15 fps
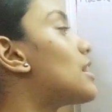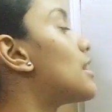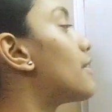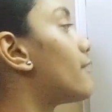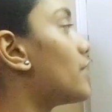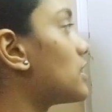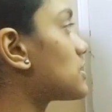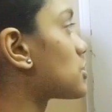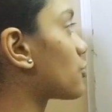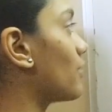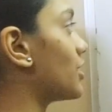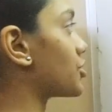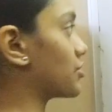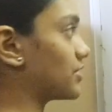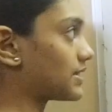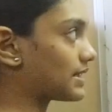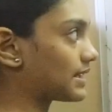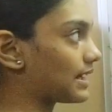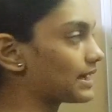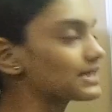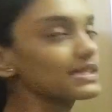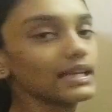First question
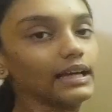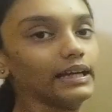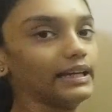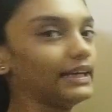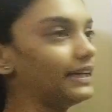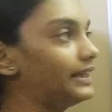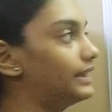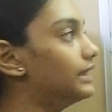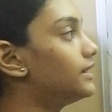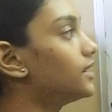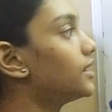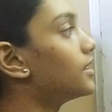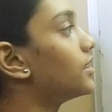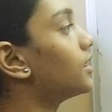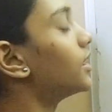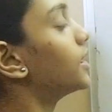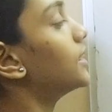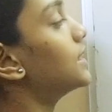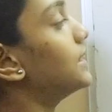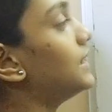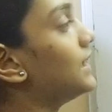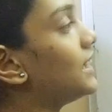says, il
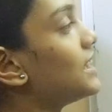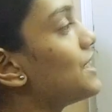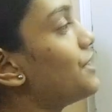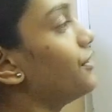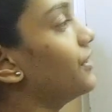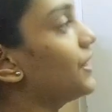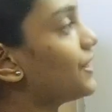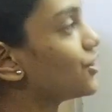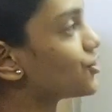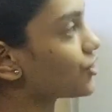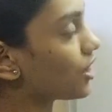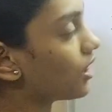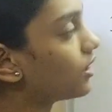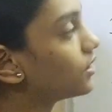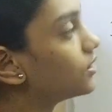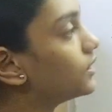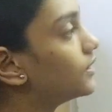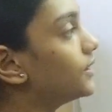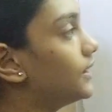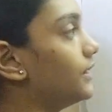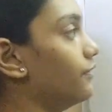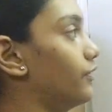lit déjà le
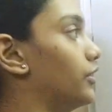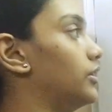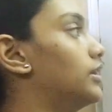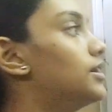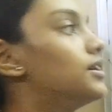livre.